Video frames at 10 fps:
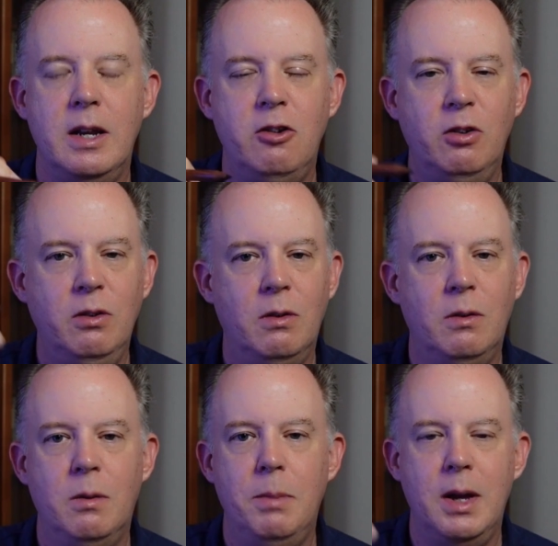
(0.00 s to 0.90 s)
just a
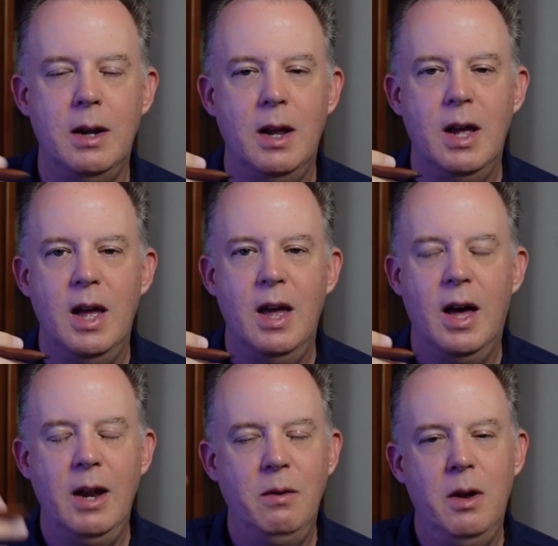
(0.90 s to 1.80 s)
little bit,
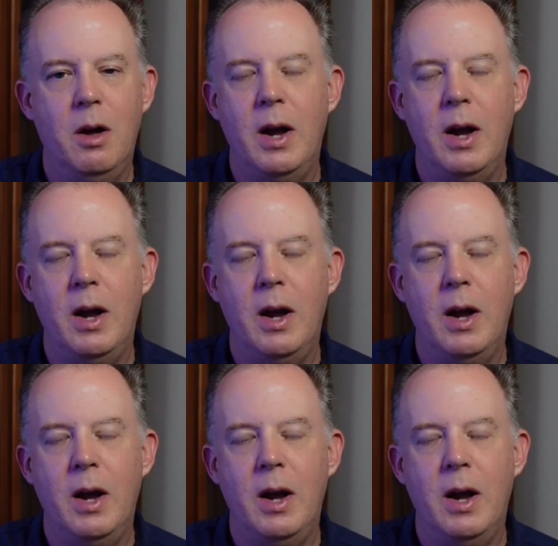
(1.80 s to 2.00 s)
I don't know.